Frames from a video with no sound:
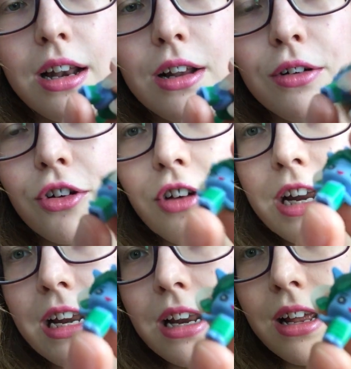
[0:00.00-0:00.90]
a little
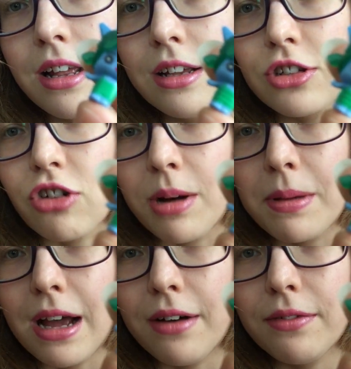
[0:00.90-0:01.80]
green
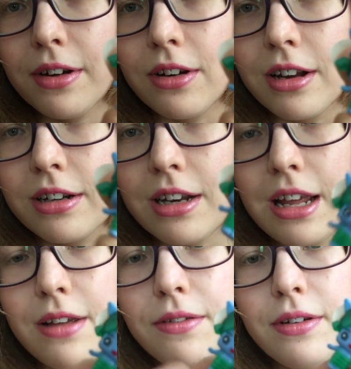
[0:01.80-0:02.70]
stripy outfit on
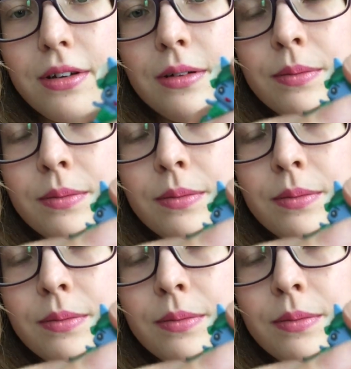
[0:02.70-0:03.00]
underneath.